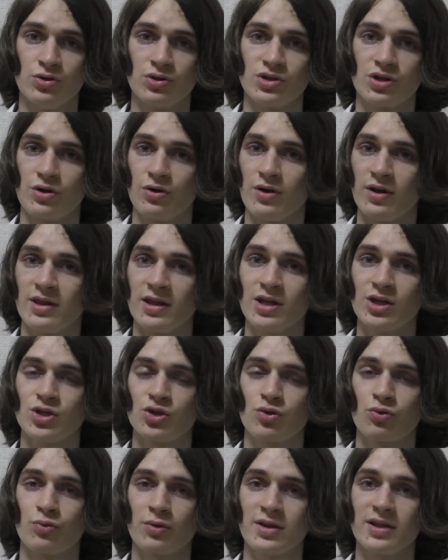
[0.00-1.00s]
so unless
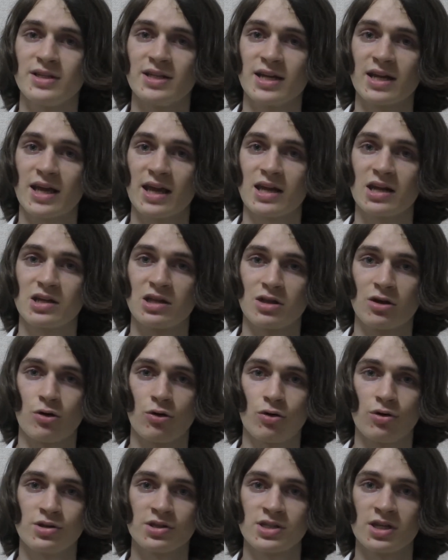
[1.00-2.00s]
you're really dedicated to the
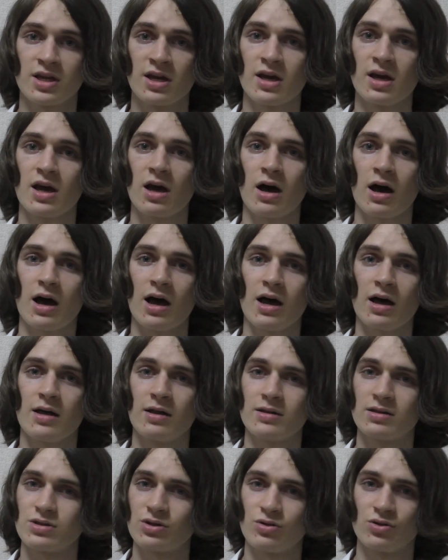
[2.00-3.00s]
cause,
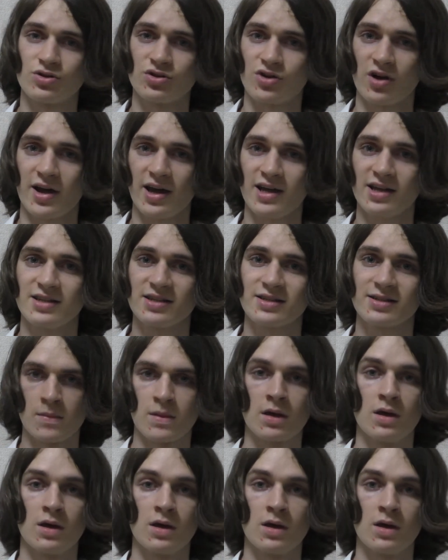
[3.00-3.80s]
don't try it.